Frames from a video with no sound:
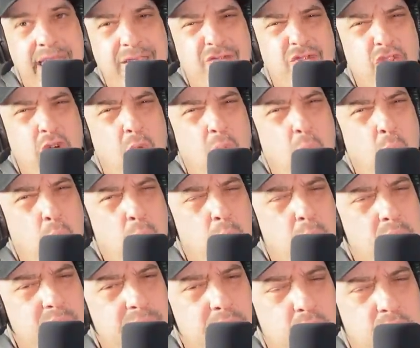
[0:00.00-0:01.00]
even though
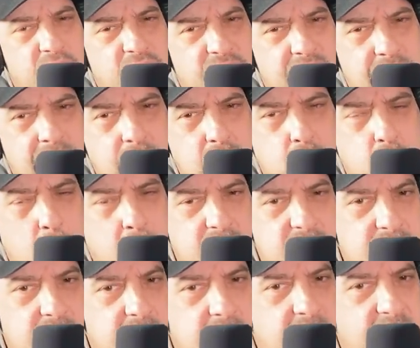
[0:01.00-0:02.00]
little Felix
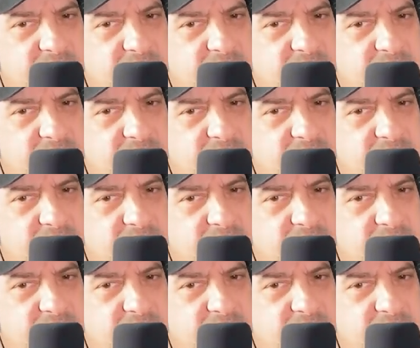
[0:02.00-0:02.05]
wasn't